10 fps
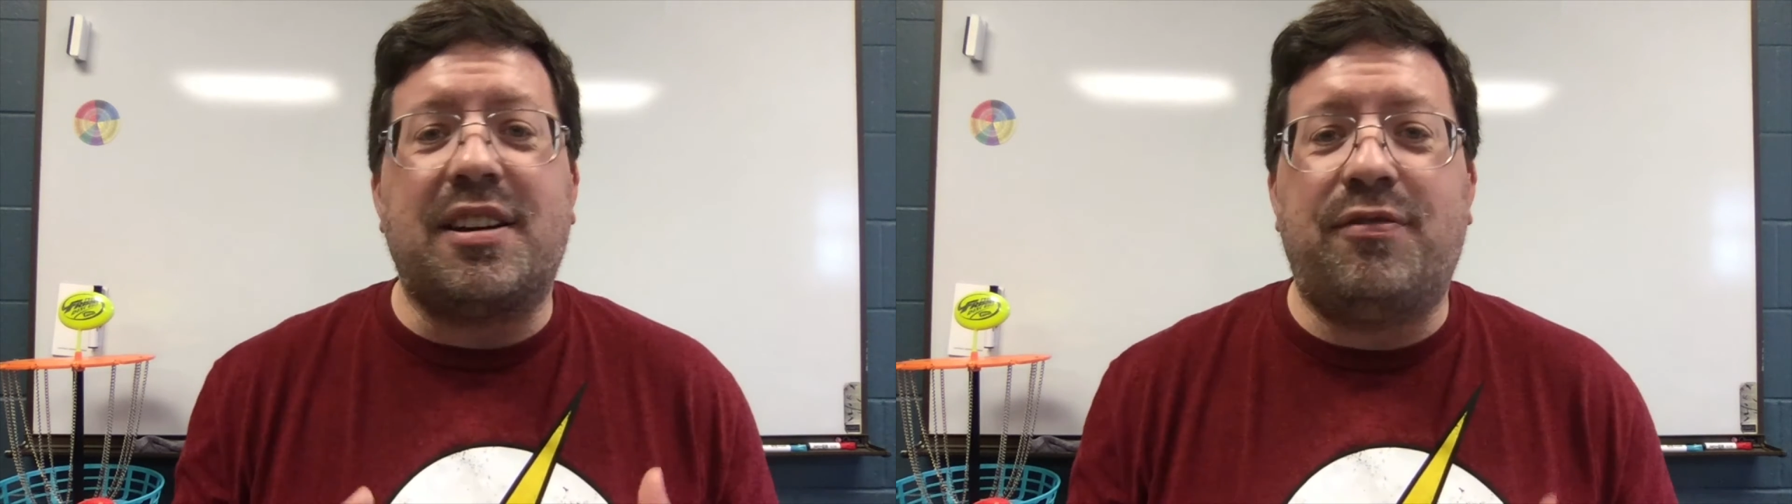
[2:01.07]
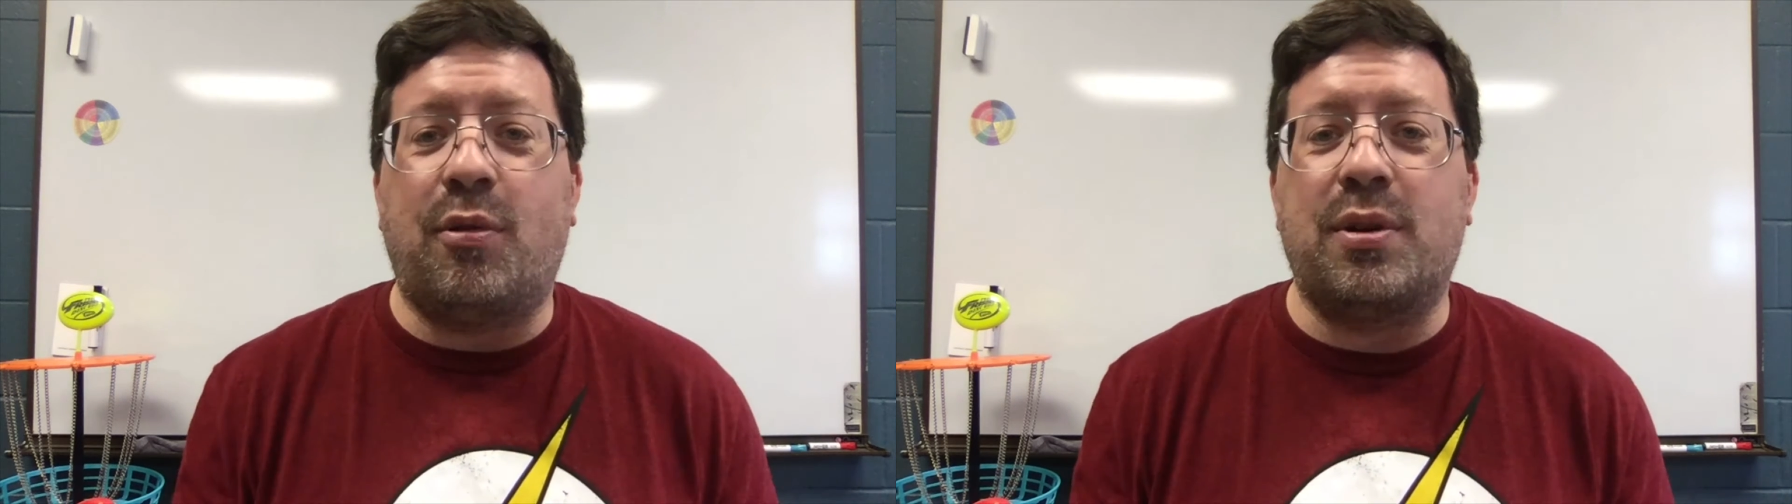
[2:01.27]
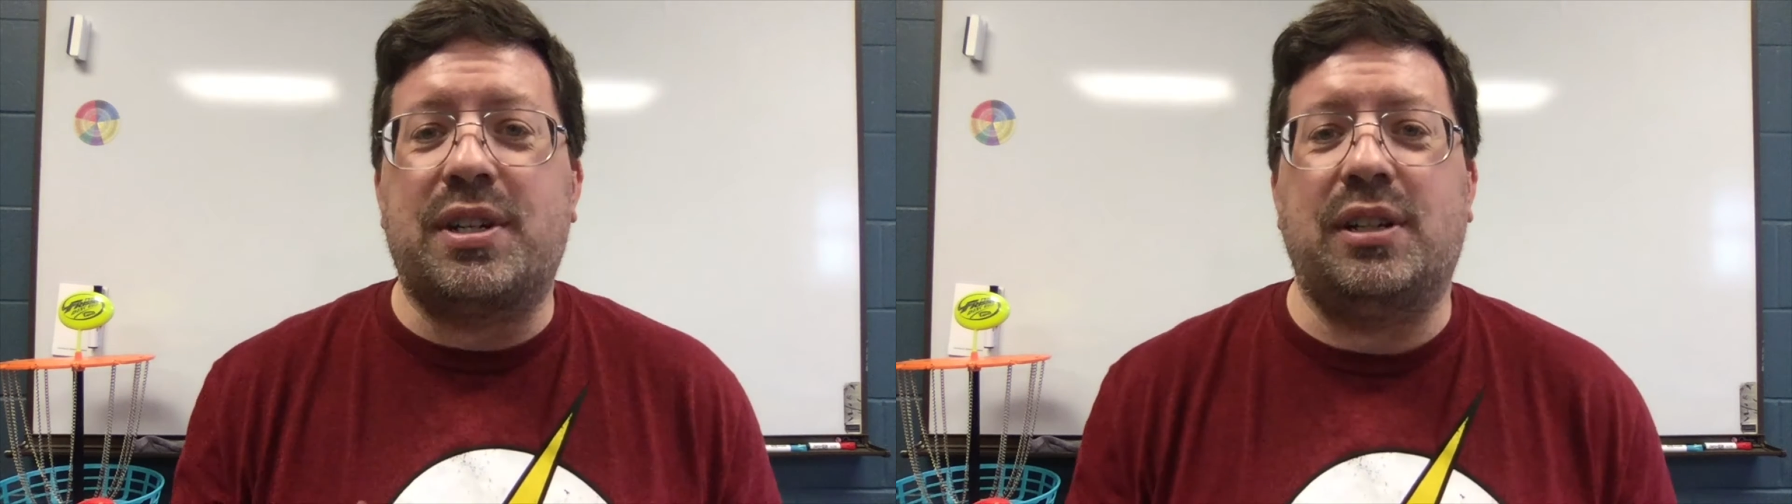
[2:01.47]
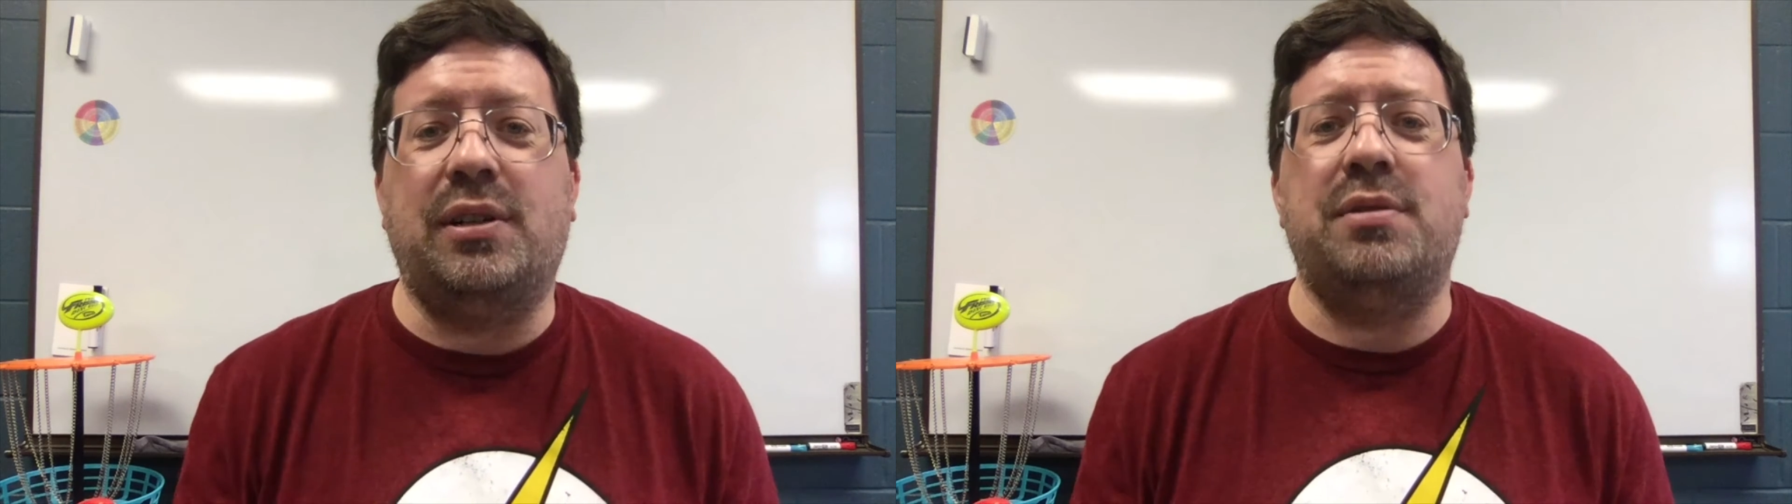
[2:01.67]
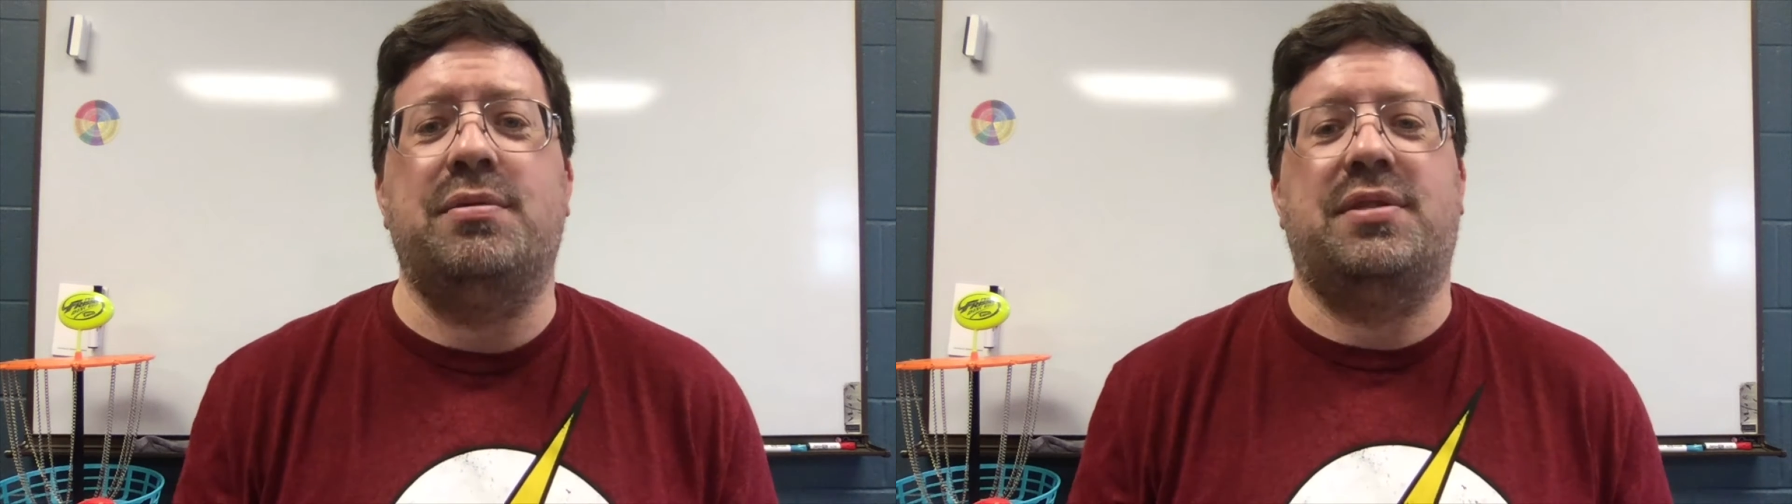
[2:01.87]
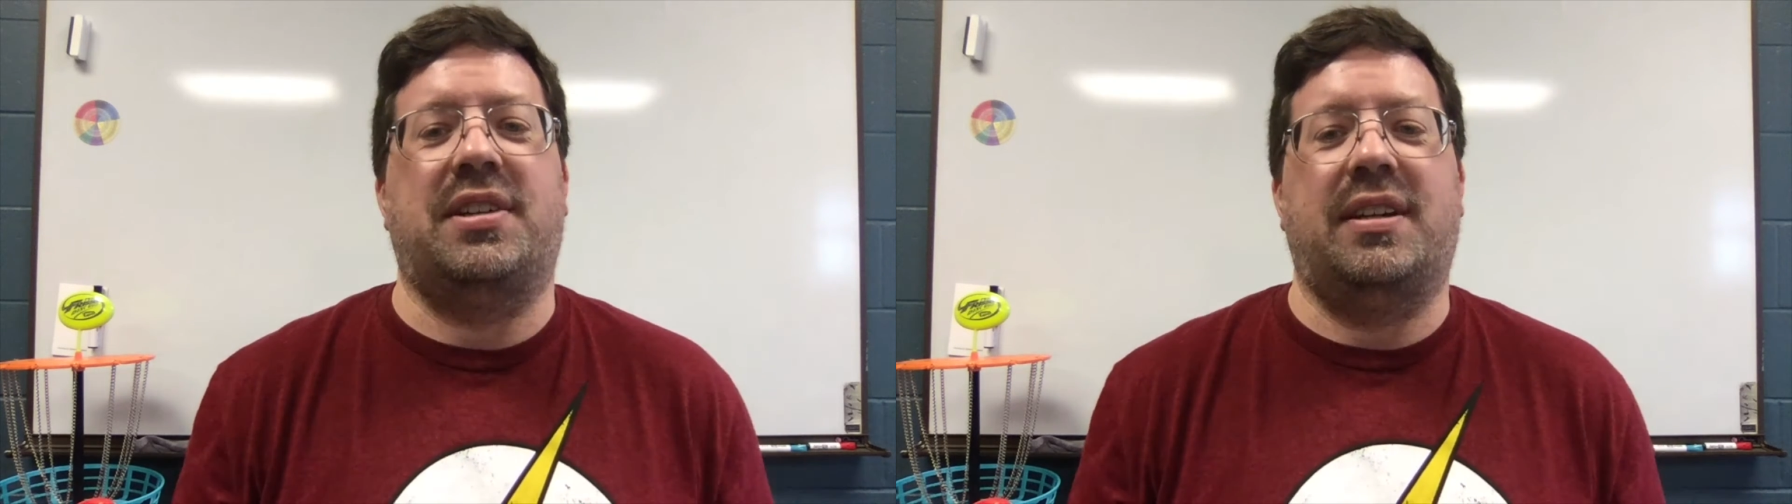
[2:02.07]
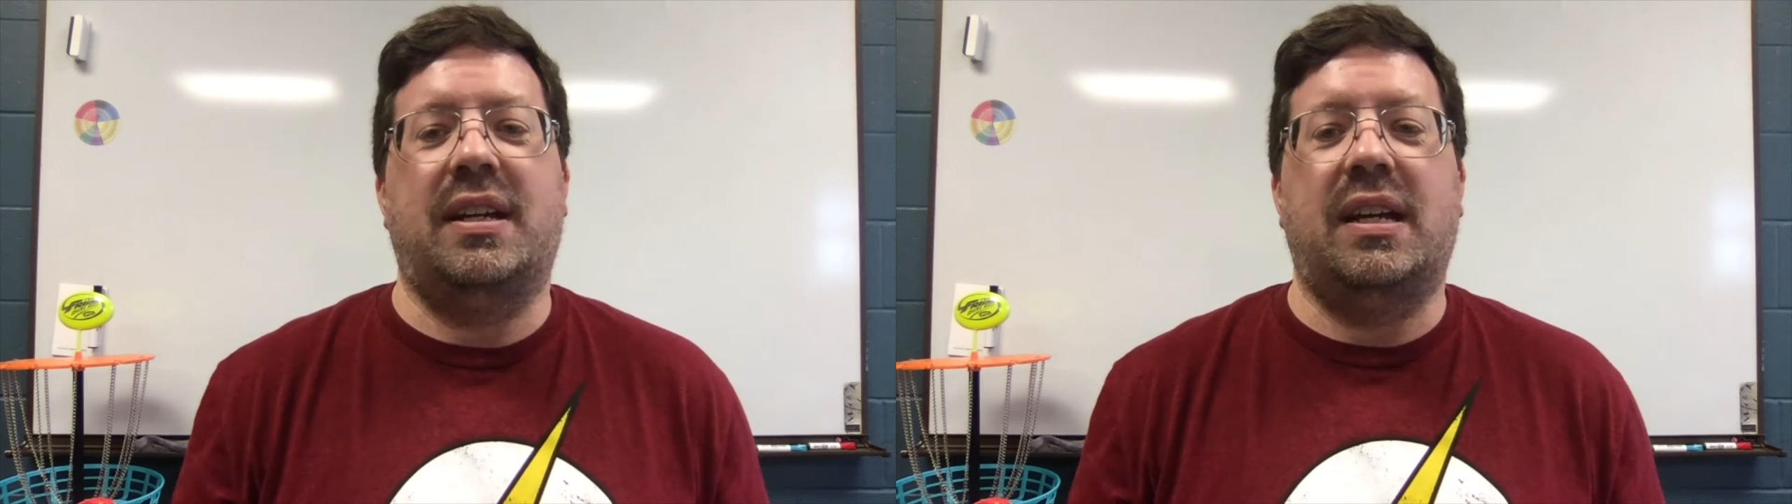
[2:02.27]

afford to lose,